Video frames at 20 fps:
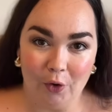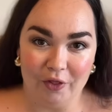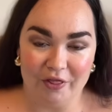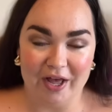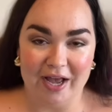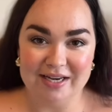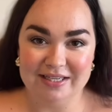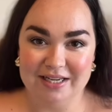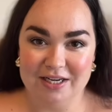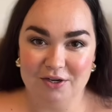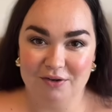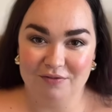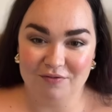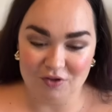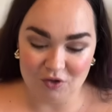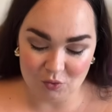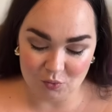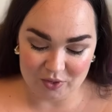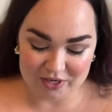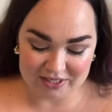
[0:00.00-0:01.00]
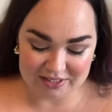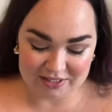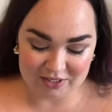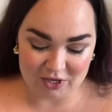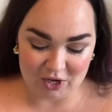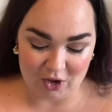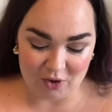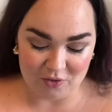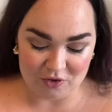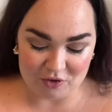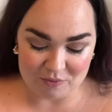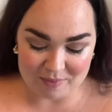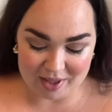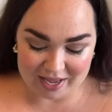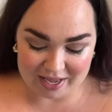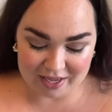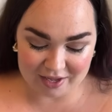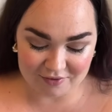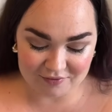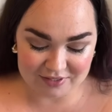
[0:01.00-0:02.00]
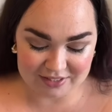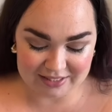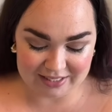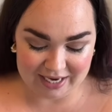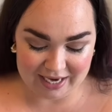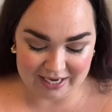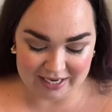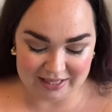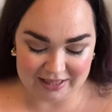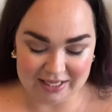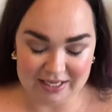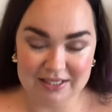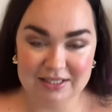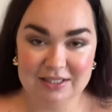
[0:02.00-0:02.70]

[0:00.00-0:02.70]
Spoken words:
that I did a few weeks ago, you may have seen this